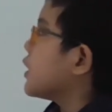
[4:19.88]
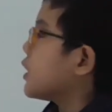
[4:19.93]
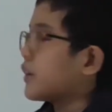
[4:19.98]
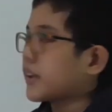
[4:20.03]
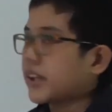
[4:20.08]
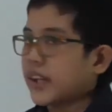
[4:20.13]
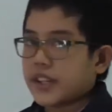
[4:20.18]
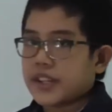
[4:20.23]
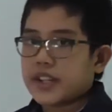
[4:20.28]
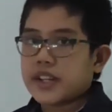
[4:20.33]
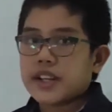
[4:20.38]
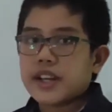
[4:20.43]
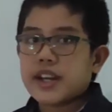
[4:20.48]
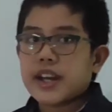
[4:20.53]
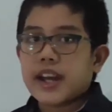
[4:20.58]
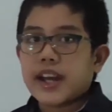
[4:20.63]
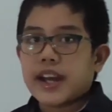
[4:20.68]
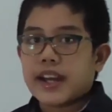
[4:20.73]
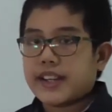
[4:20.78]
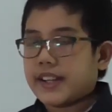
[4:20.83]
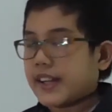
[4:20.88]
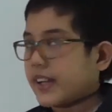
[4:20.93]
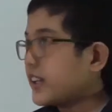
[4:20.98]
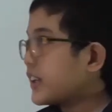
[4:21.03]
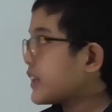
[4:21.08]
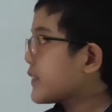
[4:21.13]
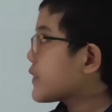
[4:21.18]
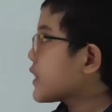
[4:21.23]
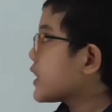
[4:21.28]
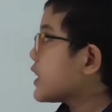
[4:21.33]
Okay, and then
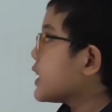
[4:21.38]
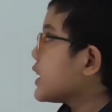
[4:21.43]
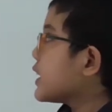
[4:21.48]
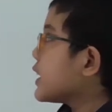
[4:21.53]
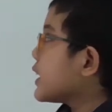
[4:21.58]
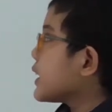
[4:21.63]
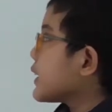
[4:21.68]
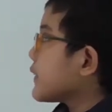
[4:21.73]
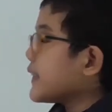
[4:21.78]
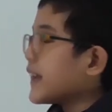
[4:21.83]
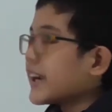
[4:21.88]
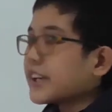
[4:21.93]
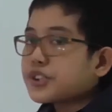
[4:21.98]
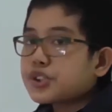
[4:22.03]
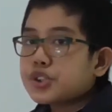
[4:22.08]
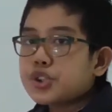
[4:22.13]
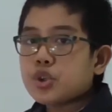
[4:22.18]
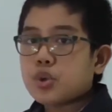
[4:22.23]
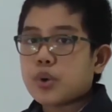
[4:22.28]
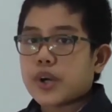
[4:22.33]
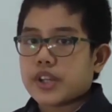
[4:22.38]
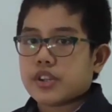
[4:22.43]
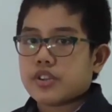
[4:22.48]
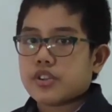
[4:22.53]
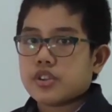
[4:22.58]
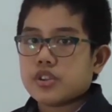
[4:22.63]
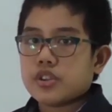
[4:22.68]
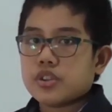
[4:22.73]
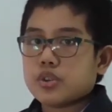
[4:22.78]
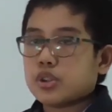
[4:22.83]
there are two
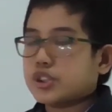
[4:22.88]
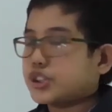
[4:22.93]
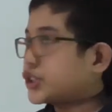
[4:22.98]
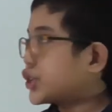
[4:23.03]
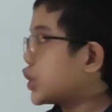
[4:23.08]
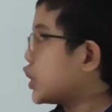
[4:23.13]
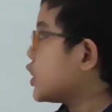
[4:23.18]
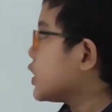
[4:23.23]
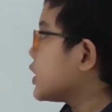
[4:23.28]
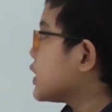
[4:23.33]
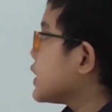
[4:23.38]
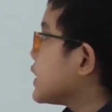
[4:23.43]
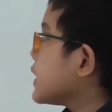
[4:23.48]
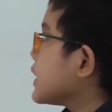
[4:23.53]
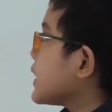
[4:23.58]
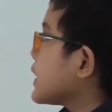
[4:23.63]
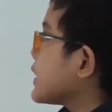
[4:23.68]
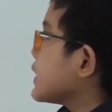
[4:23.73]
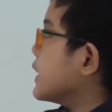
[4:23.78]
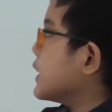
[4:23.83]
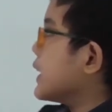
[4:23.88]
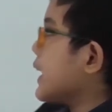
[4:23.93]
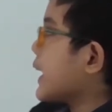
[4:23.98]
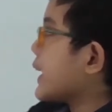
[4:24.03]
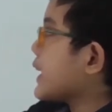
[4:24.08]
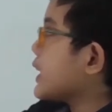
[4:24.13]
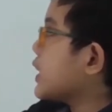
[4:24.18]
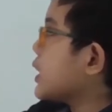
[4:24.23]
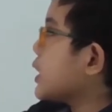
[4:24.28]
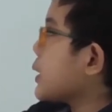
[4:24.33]
ways to draw the
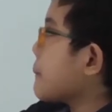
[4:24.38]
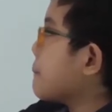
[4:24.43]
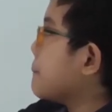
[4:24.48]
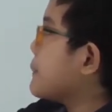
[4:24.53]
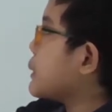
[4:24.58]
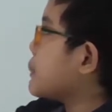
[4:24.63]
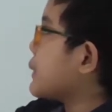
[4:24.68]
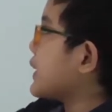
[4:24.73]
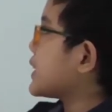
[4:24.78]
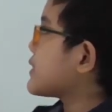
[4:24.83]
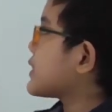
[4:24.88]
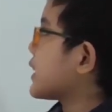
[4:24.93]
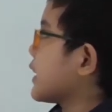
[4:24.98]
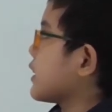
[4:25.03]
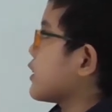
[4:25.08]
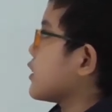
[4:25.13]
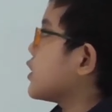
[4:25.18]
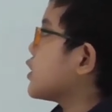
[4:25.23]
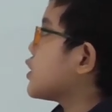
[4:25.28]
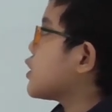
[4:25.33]
angle B minus A.